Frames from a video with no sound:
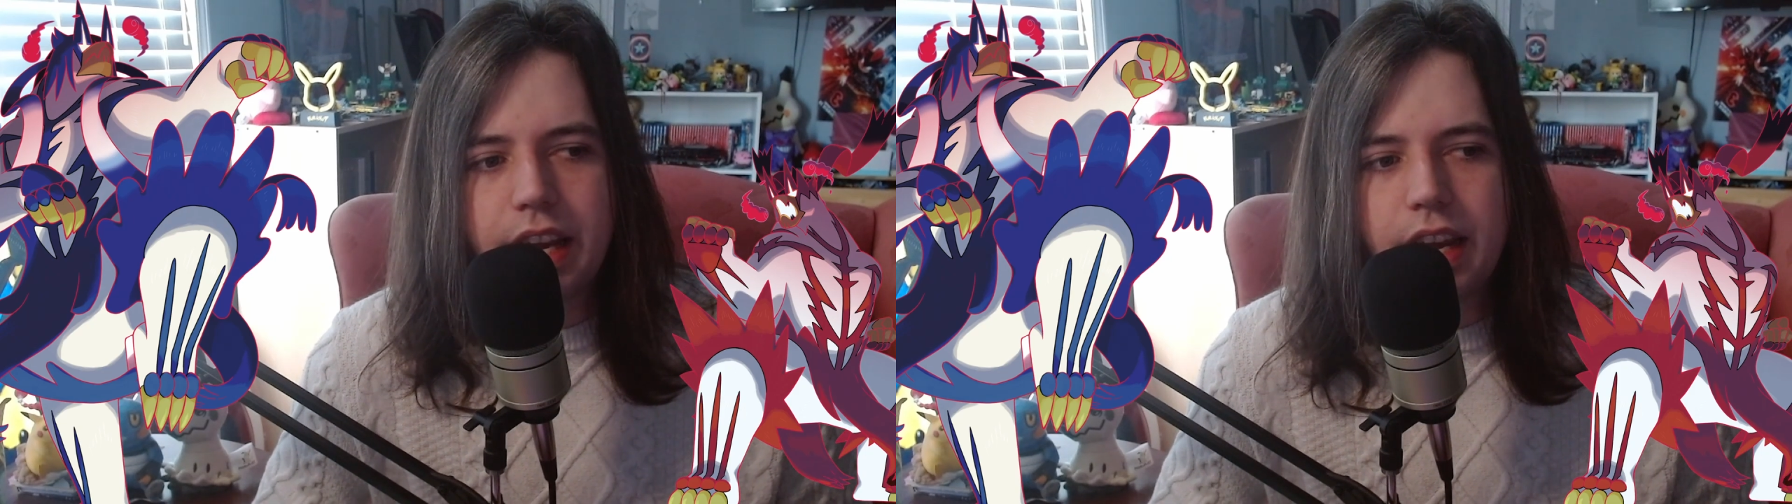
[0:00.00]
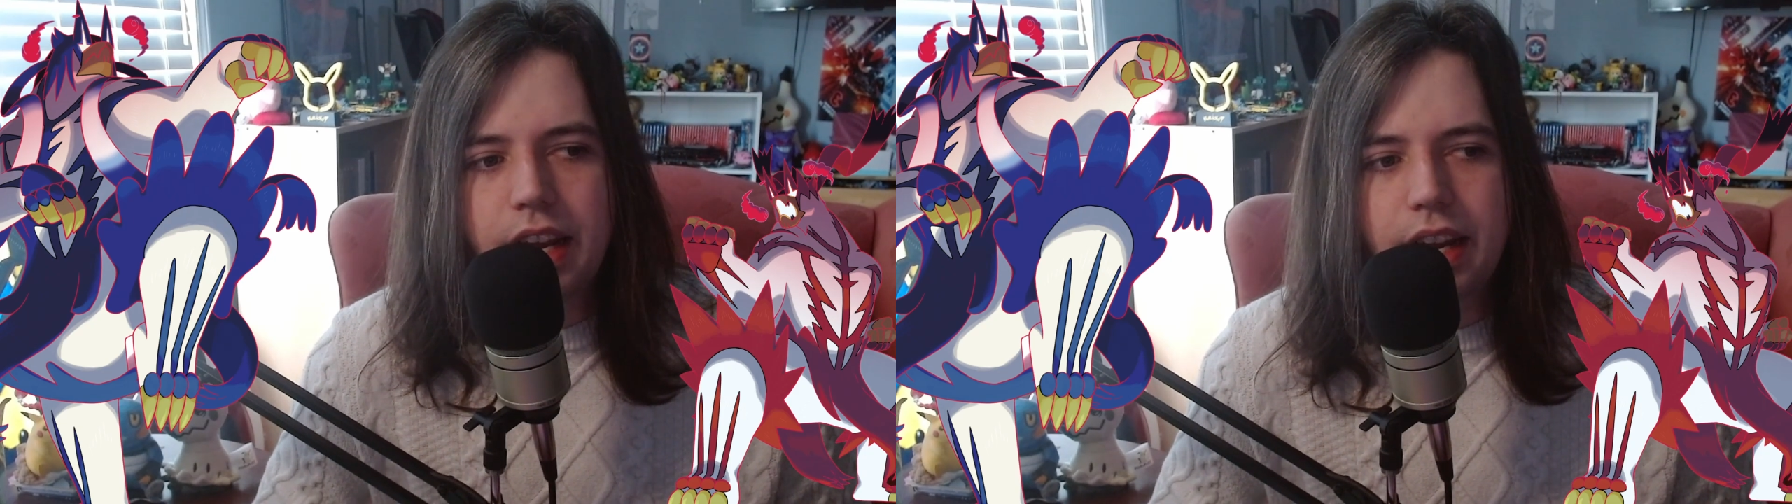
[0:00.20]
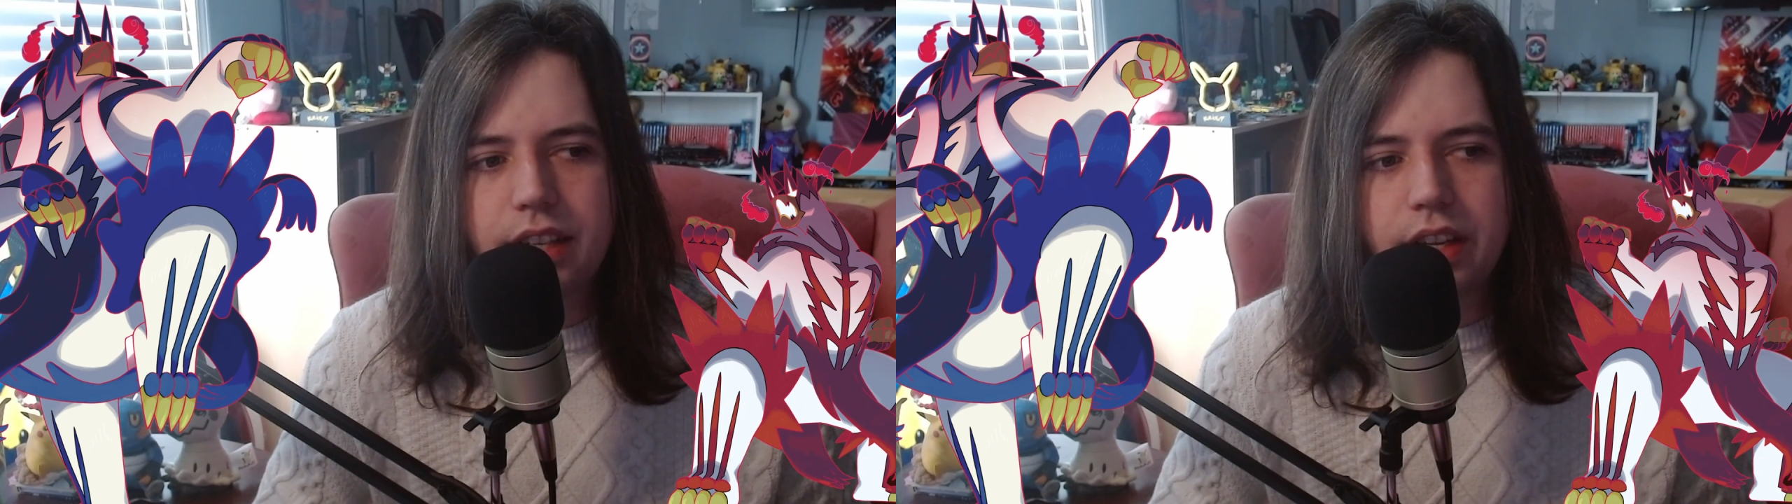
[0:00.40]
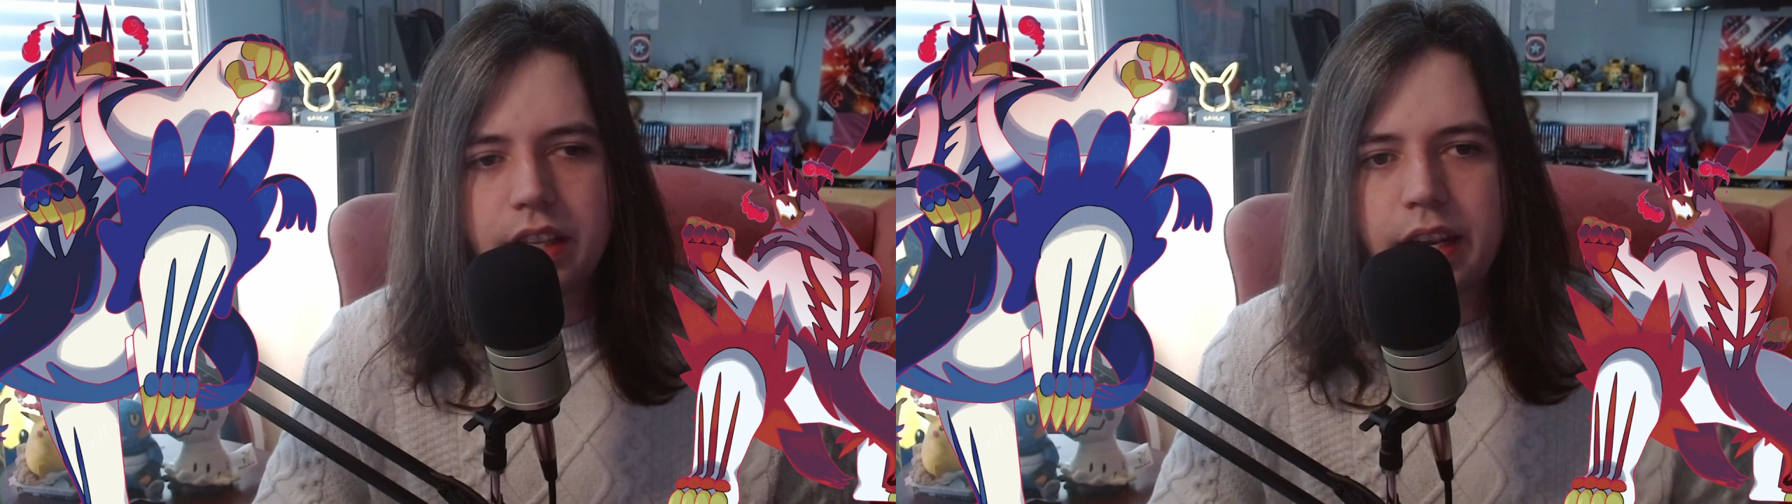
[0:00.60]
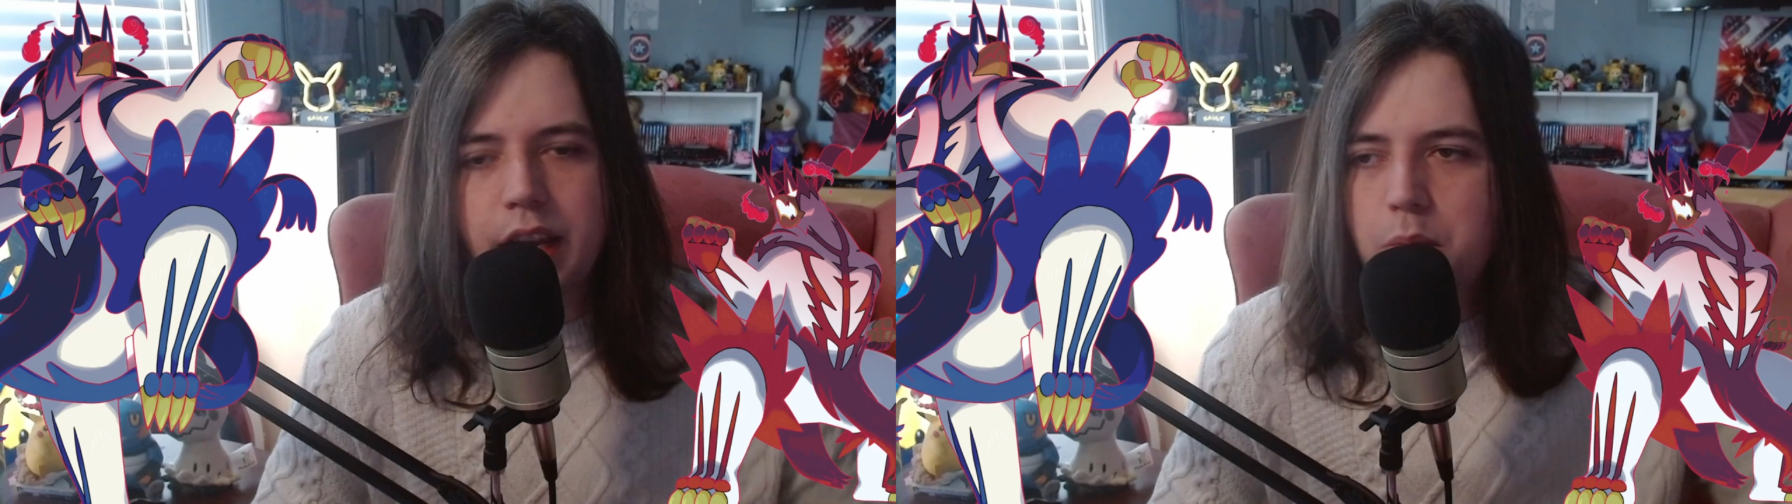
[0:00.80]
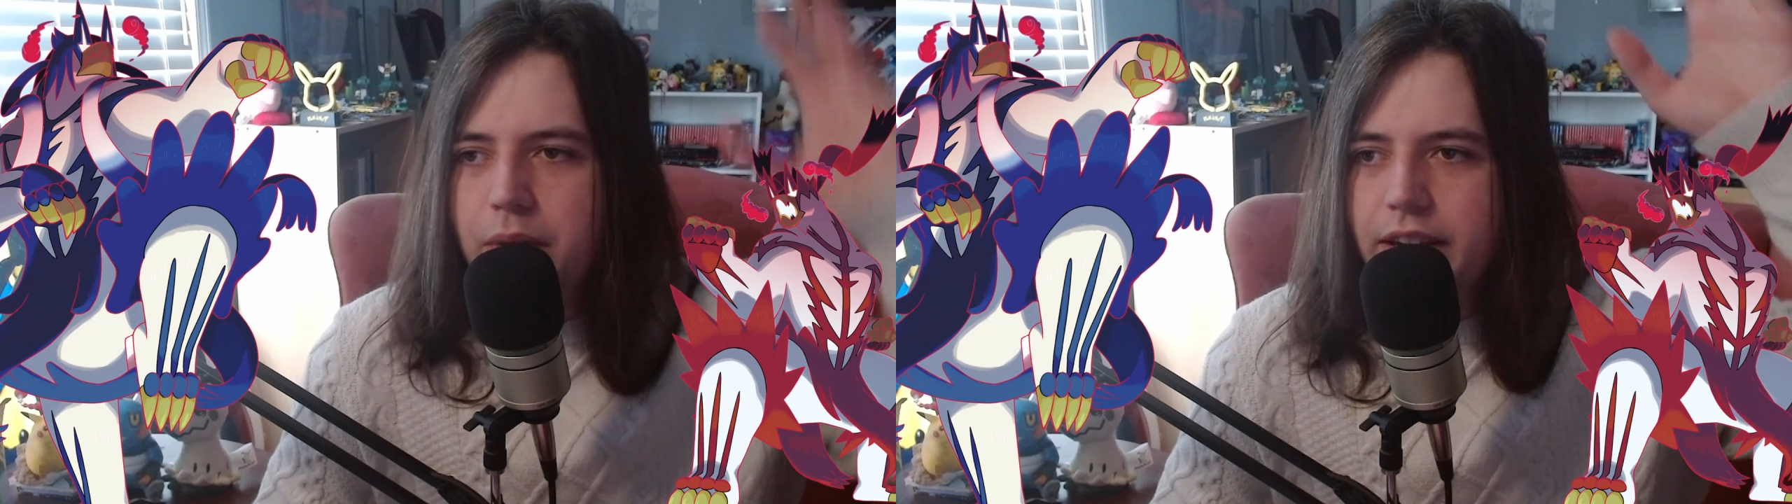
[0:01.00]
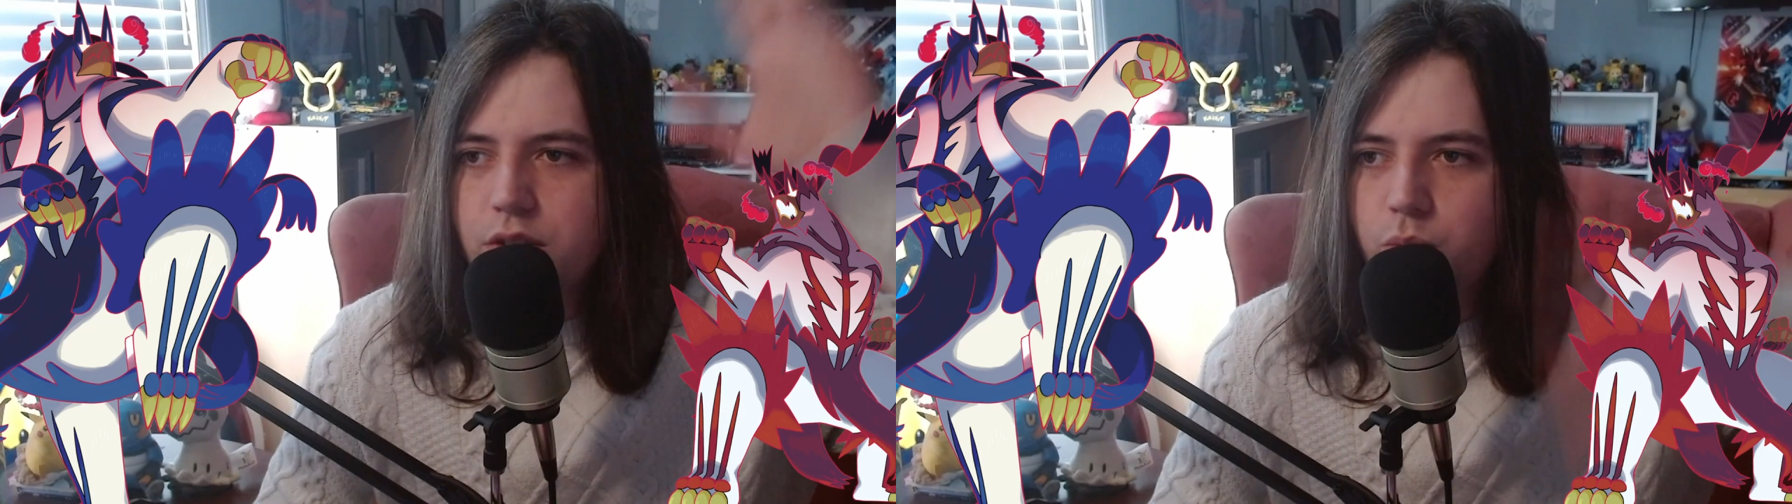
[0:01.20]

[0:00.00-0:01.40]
I say a base